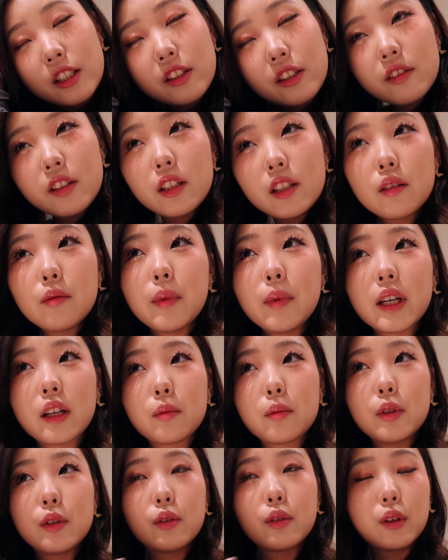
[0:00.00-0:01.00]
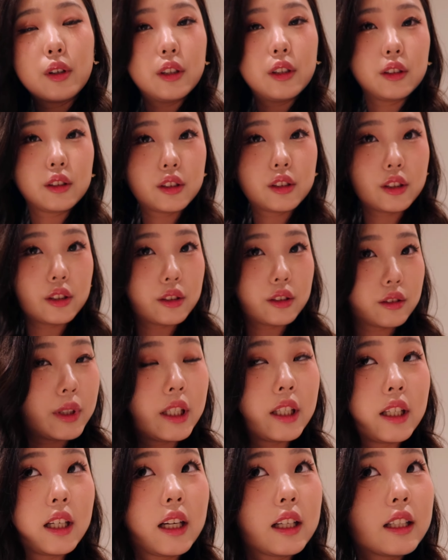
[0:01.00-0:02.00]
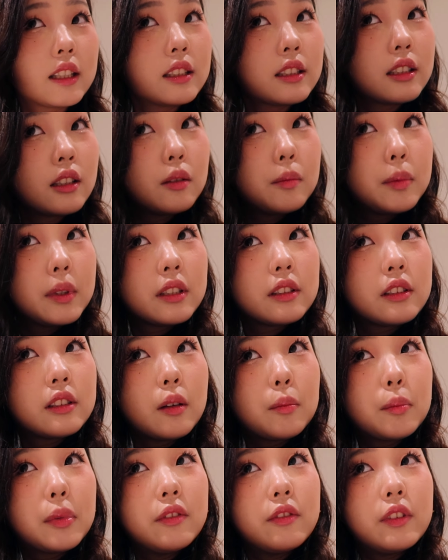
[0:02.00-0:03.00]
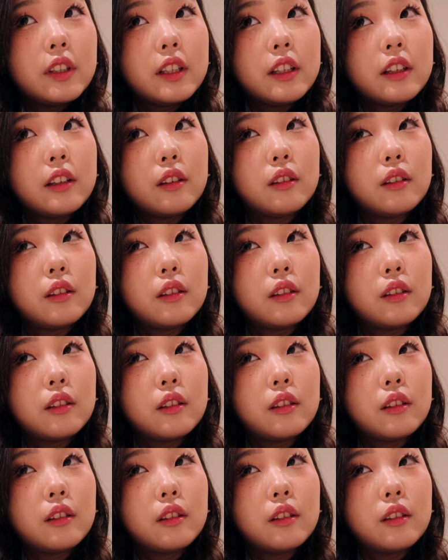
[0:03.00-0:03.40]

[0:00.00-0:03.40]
should have done a makeup tutorial too, but I guess that'll be a separate video.